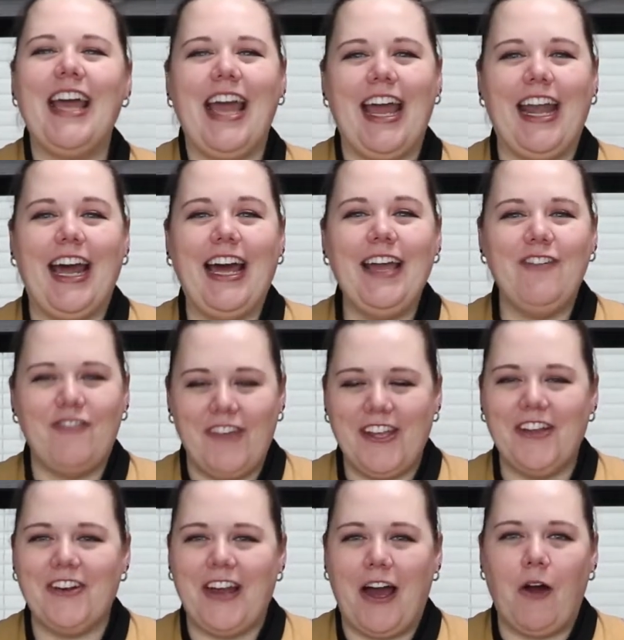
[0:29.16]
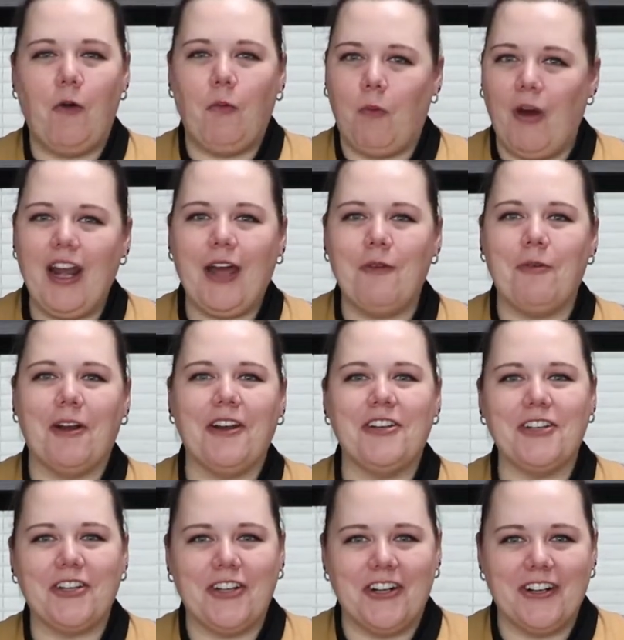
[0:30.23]
and I figured out what I wanted
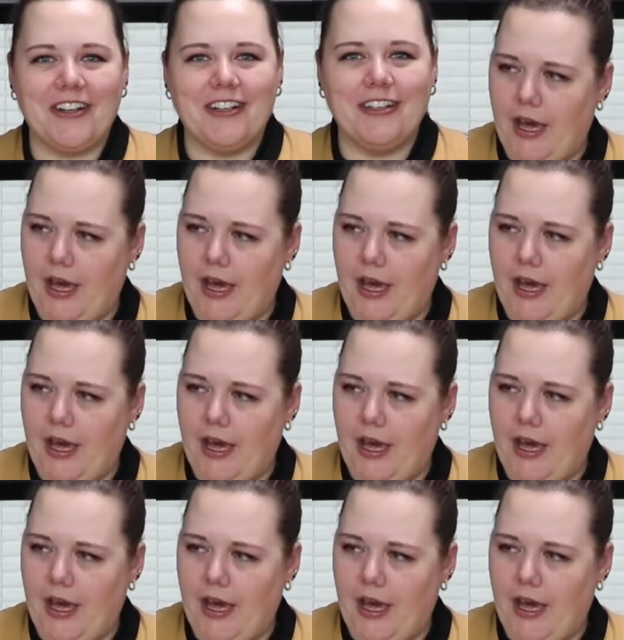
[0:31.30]
to cook.